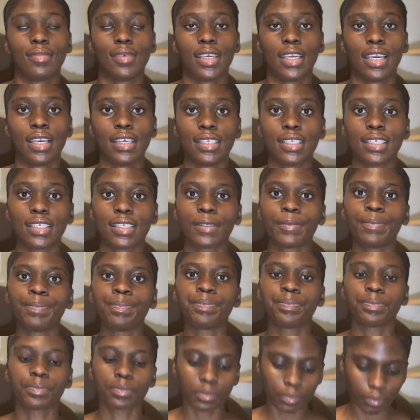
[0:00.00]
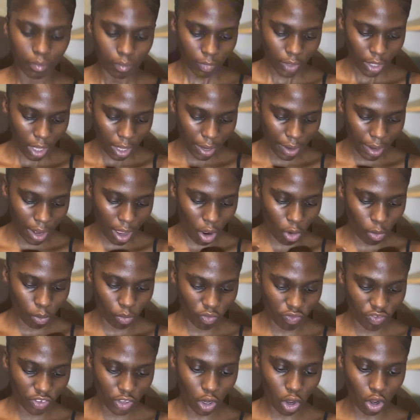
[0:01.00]
Yes. Now
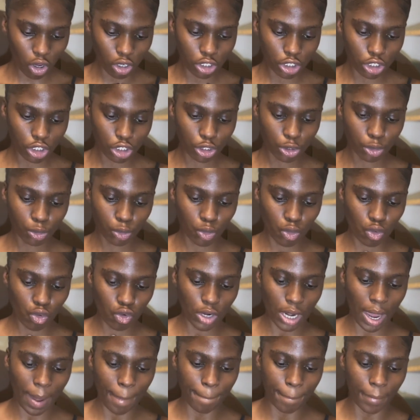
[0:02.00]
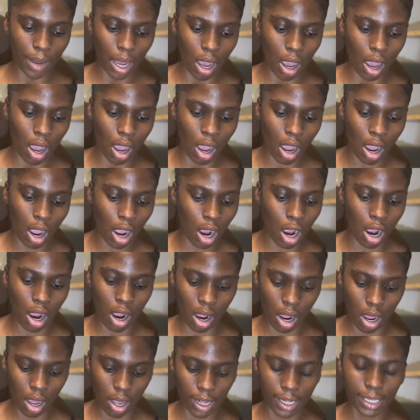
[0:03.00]
moving on to
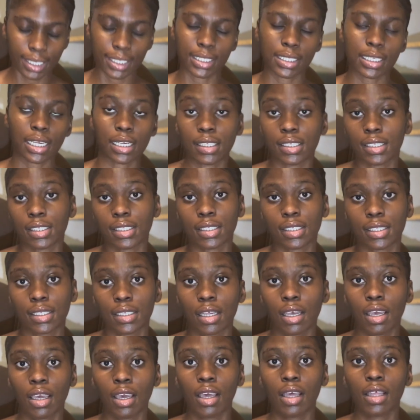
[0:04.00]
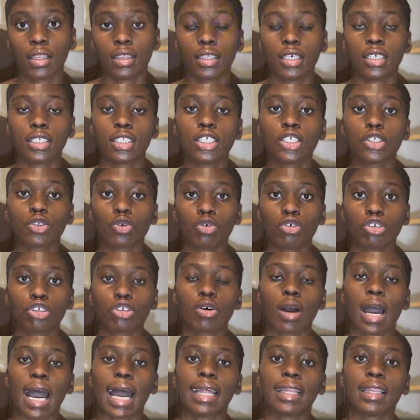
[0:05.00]
number 6. This is
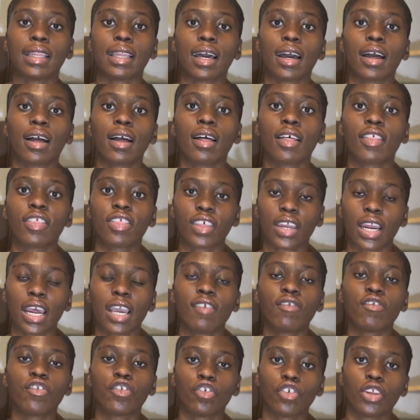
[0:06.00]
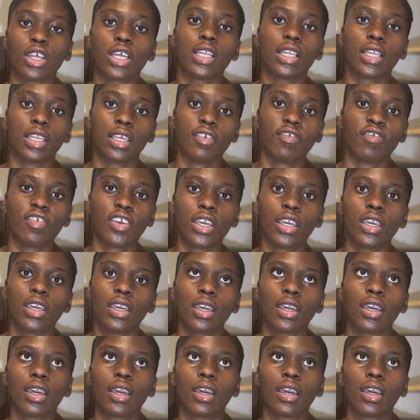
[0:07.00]
also under Thrive Student Living.